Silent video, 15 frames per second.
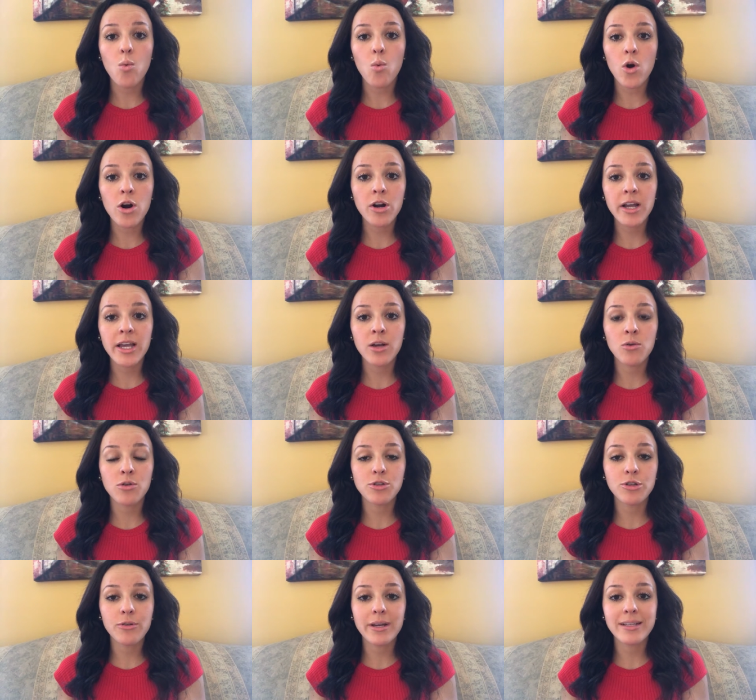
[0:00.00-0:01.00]
working
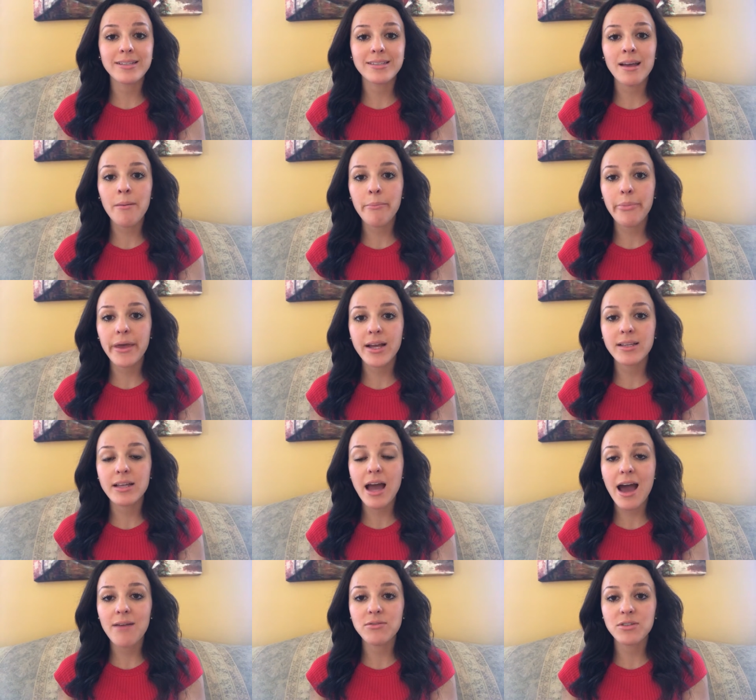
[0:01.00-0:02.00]
or doing something
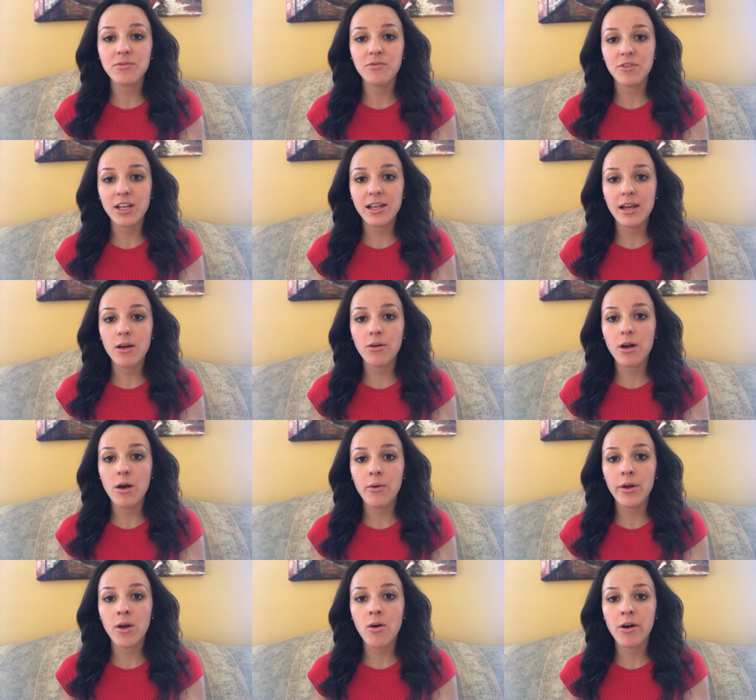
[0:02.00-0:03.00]
to have some video
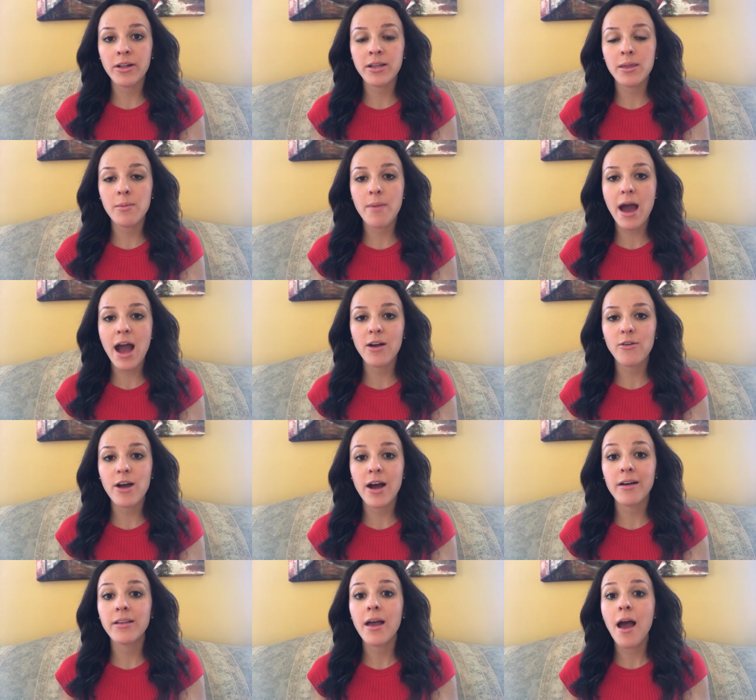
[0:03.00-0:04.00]
going on in the
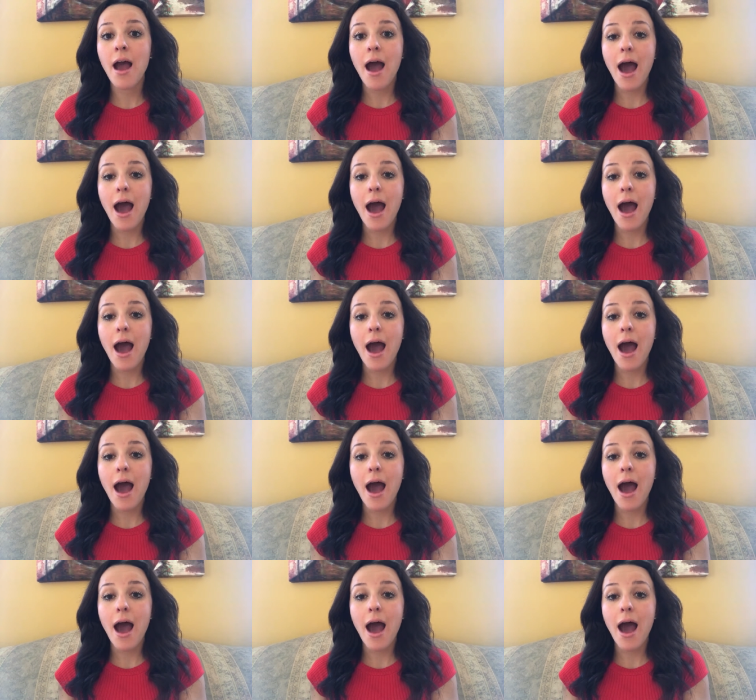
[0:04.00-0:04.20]
background.